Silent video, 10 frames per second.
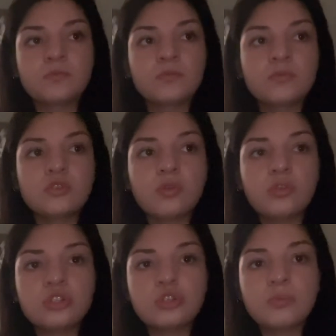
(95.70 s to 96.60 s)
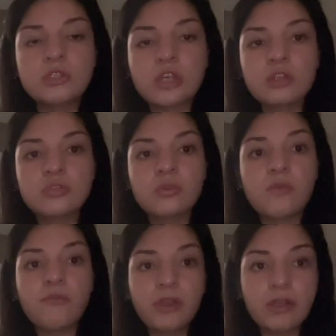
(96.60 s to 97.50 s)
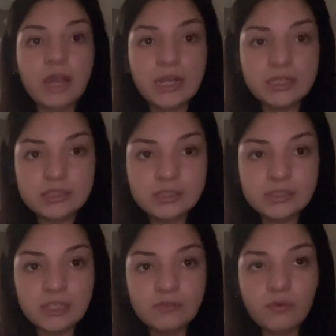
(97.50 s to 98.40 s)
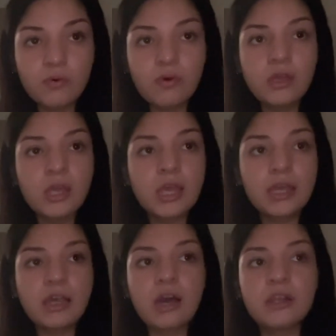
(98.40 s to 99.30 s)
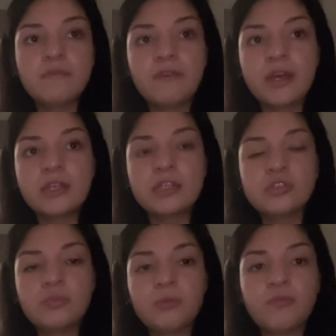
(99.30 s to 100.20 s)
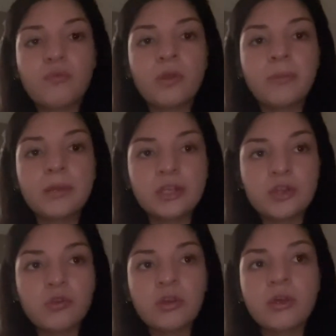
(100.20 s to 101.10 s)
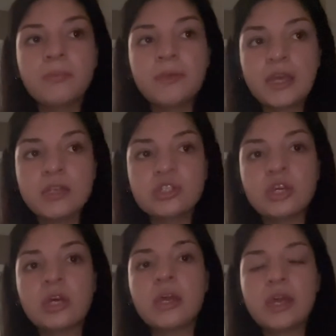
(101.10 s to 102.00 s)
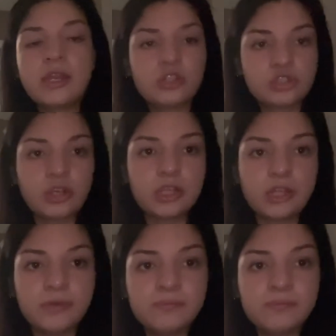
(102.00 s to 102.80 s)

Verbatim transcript: So the troupe was also very highly successful and got invited to perform in Europe, Asia, and Australia.